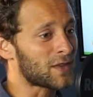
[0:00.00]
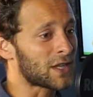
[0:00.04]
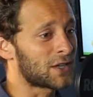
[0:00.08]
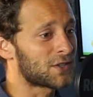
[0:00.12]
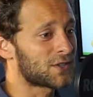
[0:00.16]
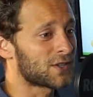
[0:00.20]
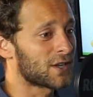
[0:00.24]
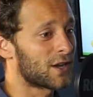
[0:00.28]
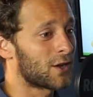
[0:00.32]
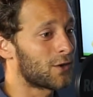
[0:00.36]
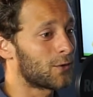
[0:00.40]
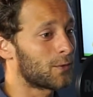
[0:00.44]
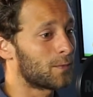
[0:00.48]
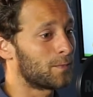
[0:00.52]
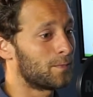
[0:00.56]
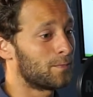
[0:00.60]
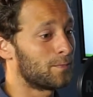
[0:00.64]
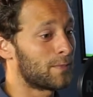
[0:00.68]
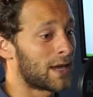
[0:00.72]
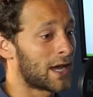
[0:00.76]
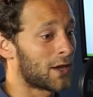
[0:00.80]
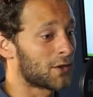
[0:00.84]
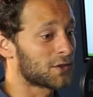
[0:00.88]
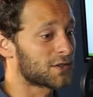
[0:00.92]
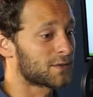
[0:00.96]
So
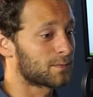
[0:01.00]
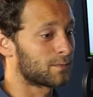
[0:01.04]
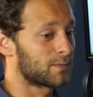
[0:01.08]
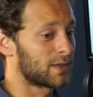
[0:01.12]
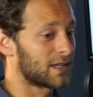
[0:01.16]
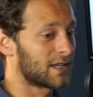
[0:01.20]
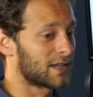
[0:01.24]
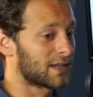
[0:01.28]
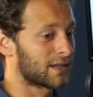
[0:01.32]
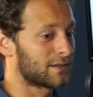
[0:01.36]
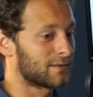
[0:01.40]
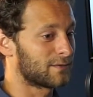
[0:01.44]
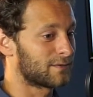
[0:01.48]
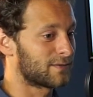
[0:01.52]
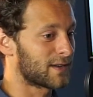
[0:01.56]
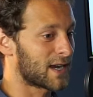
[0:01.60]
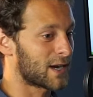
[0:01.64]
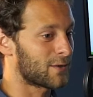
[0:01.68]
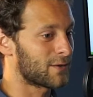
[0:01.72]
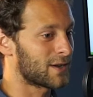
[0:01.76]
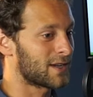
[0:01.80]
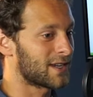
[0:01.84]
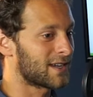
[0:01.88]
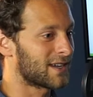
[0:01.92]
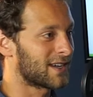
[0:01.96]
Mels, being
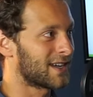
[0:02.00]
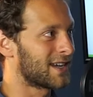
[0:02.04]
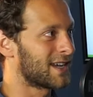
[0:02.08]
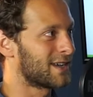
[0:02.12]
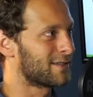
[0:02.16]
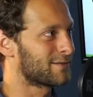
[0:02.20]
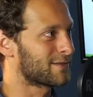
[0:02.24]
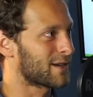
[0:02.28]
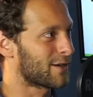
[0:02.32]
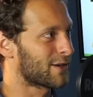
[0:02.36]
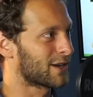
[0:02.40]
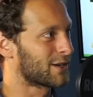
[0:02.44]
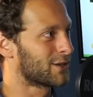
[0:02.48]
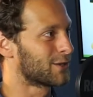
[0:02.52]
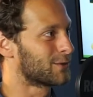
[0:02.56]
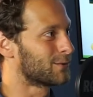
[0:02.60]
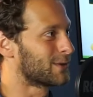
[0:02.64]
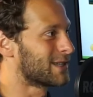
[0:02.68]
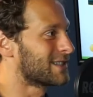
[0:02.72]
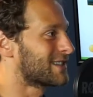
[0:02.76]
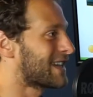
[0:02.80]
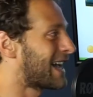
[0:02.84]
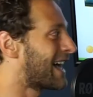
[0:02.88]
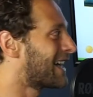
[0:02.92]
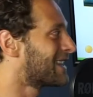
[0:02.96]
very good
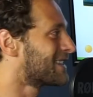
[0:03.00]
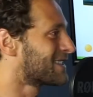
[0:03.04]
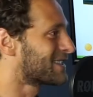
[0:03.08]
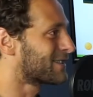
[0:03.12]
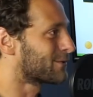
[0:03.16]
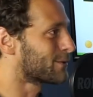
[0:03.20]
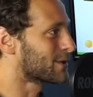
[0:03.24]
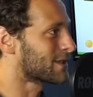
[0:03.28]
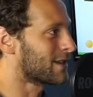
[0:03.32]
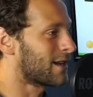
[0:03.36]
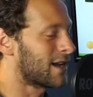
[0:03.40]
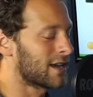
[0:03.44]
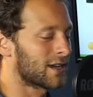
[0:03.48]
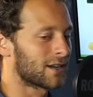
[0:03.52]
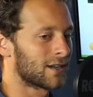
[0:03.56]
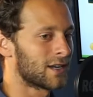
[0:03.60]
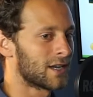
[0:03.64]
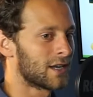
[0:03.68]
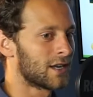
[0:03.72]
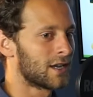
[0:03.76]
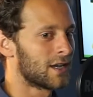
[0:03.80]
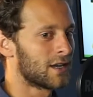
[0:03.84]
with his hands, was like,